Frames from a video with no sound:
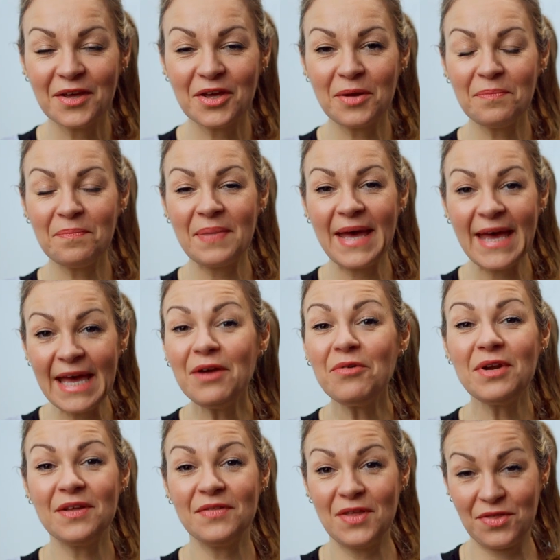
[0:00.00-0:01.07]

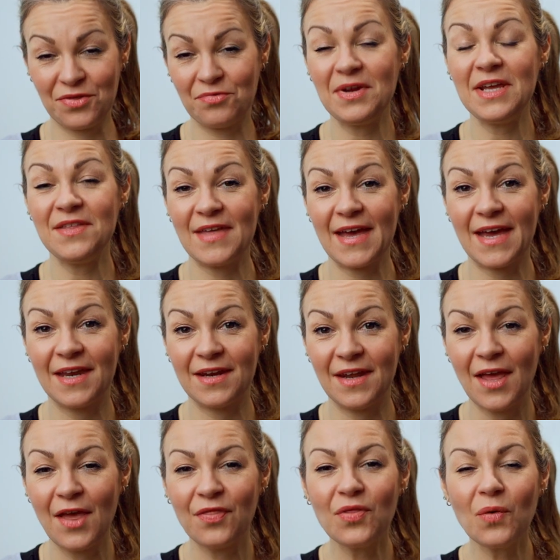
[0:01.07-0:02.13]
Comparing the three
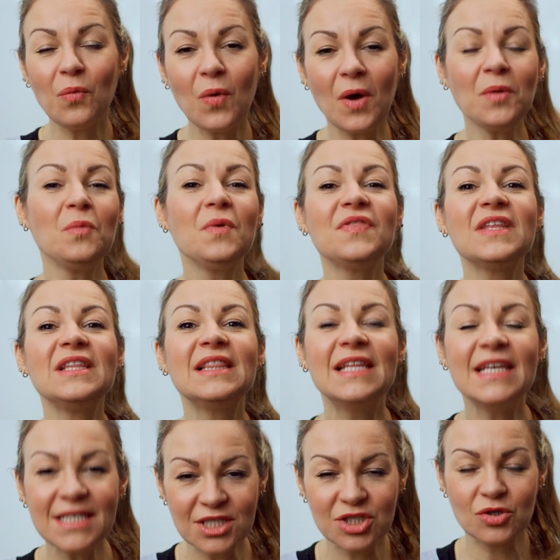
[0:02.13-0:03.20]
then, the one with the
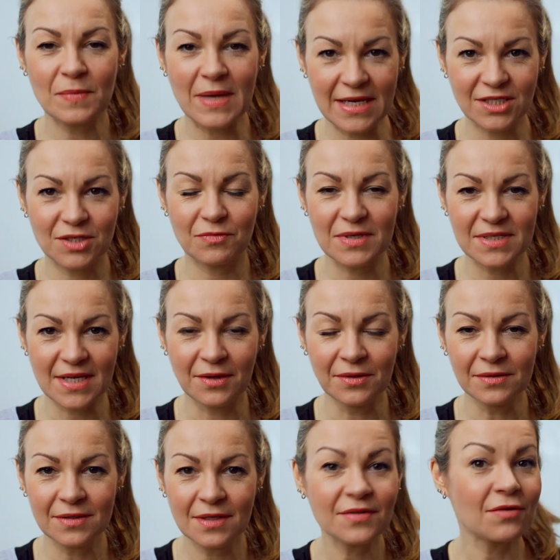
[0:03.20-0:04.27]
least dramatic
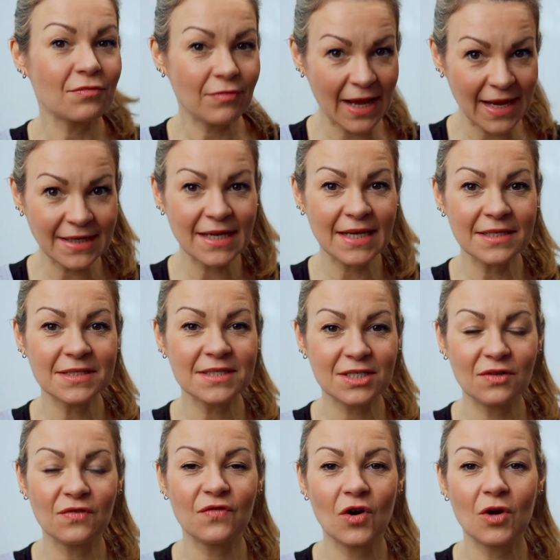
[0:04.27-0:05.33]
result, the REN
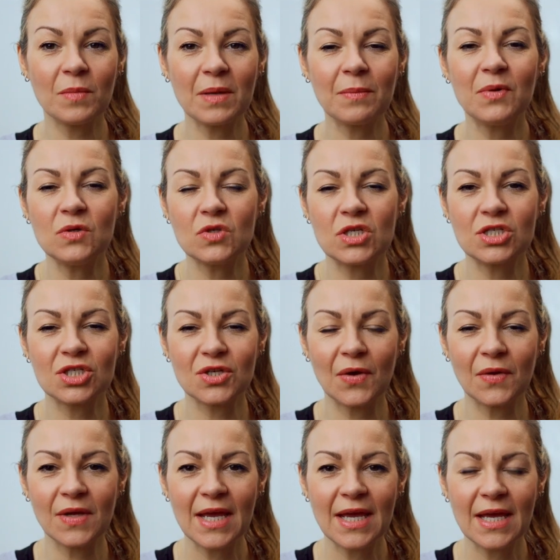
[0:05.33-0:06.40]
Instant Firming Beauty
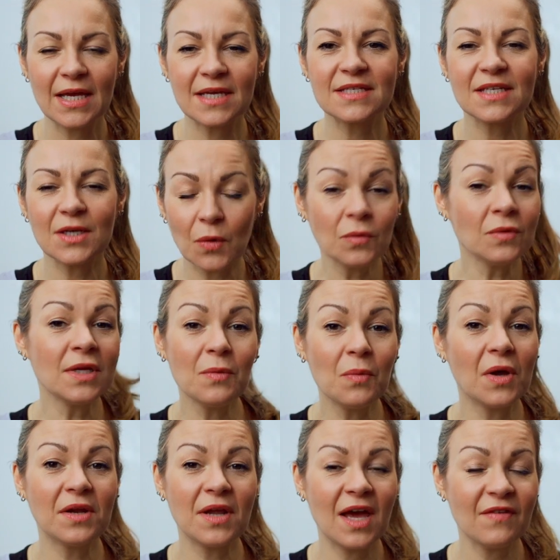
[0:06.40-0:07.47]
Shot, is the only
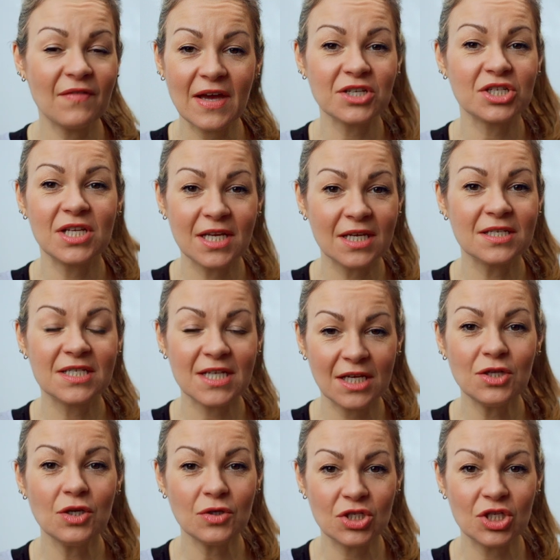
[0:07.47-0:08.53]
one I've actually
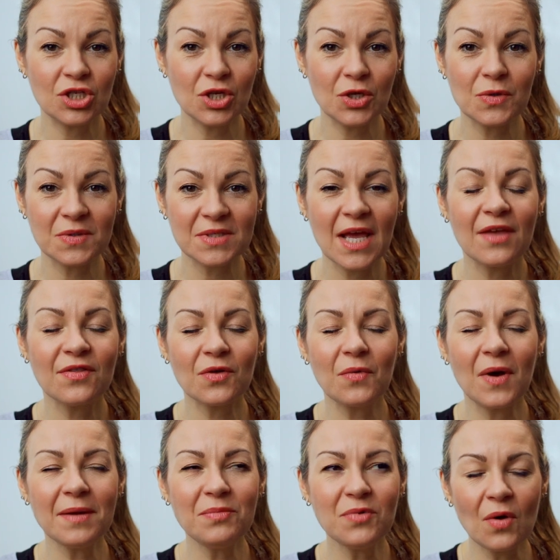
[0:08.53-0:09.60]
continued to use, though
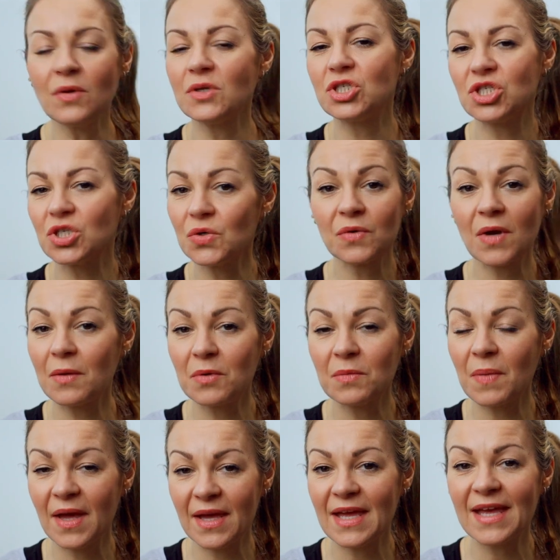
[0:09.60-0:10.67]
I'm not sure I would
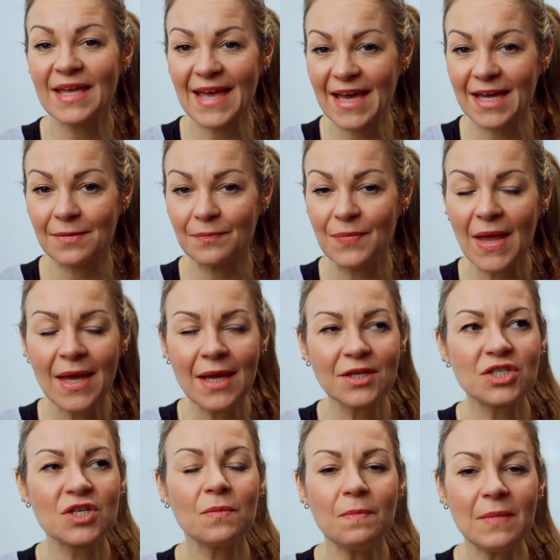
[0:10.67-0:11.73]
buy it again.
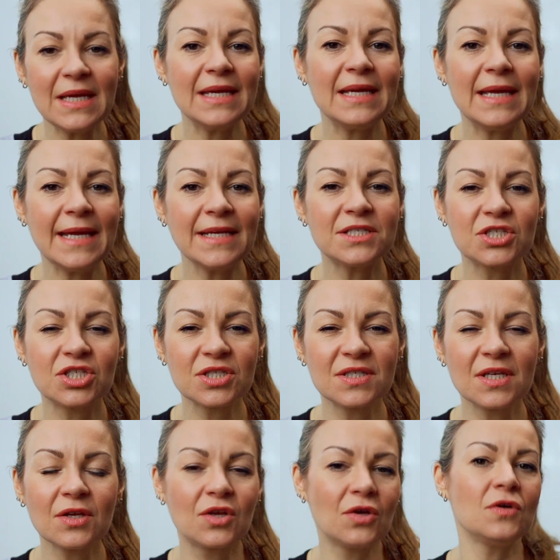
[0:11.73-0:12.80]
To me, it's just
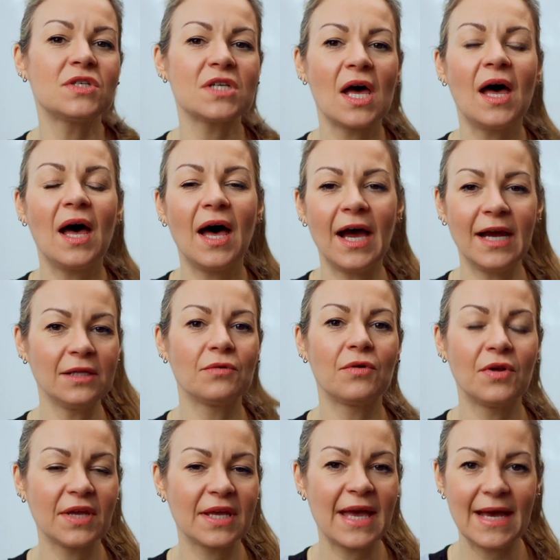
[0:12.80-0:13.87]
a good
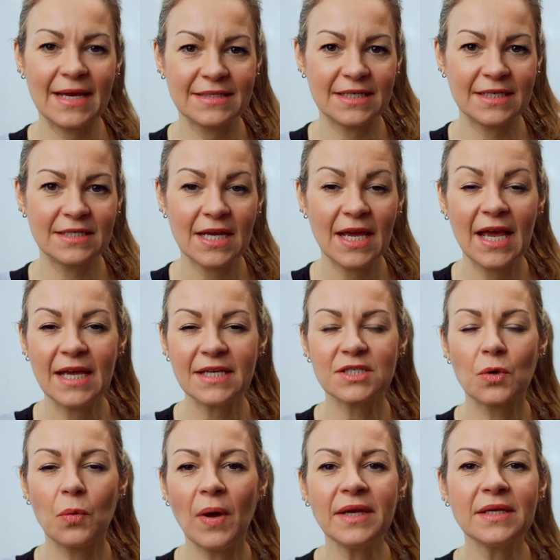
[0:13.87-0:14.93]
hyaluronic acid.
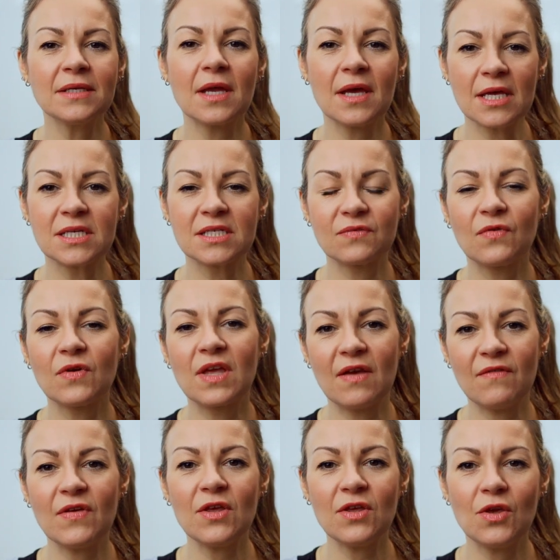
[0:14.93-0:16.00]
It's quite nice for
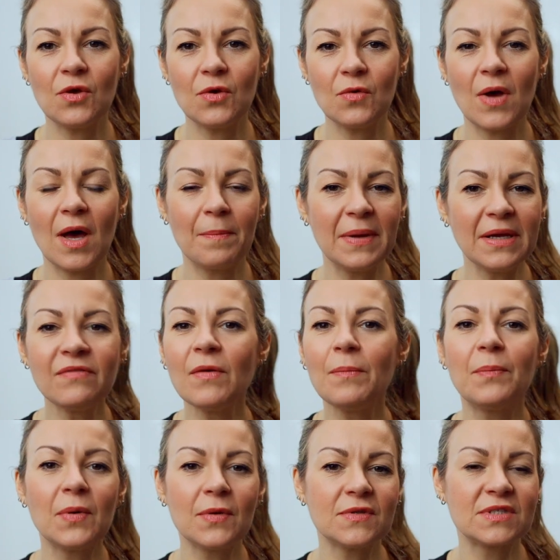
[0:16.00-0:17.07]
giving you a bit of a
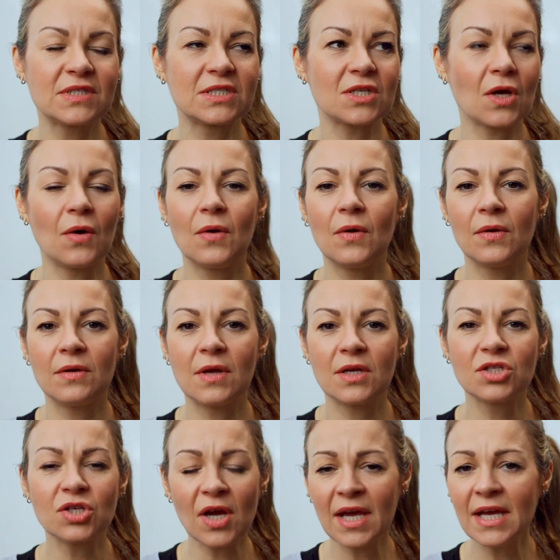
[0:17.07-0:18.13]
boost on
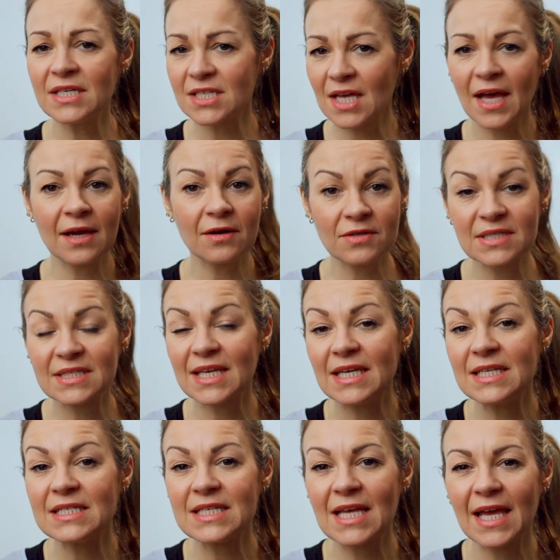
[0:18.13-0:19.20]
a dry, tired
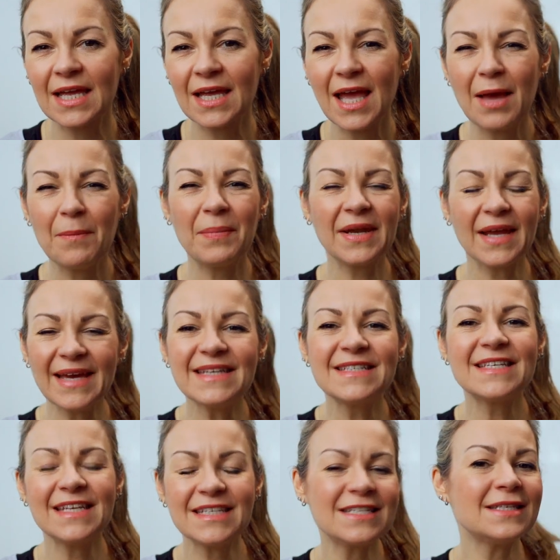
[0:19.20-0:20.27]
skin day, but I
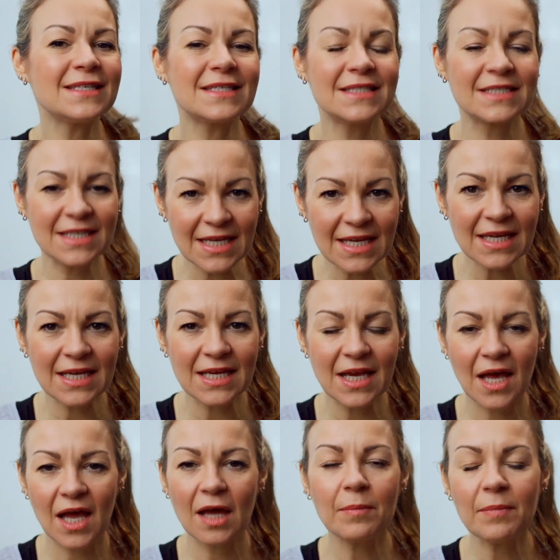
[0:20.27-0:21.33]
didn't see
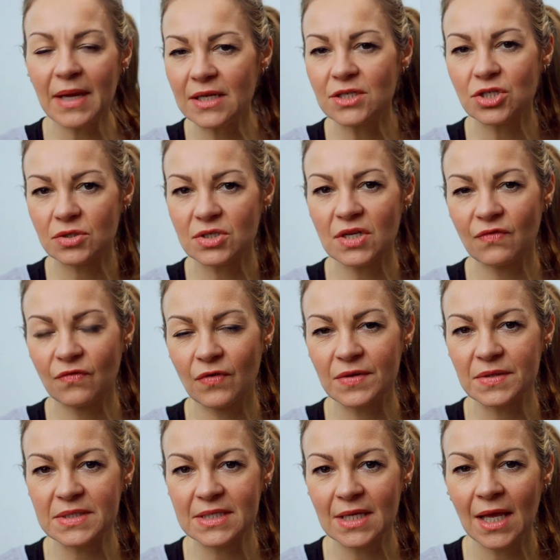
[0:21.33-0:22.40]
a major
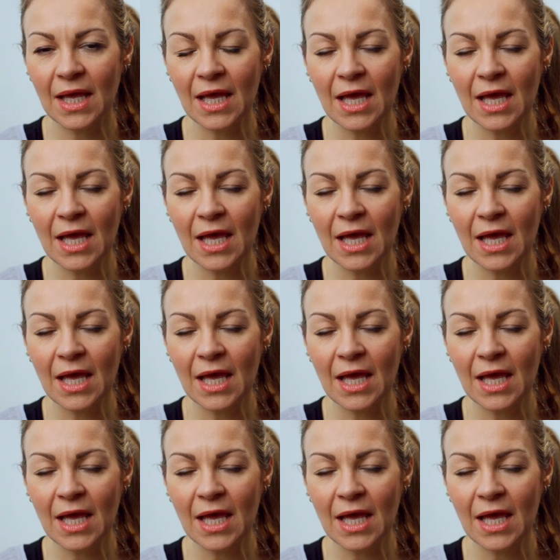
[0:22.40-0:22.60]
difference.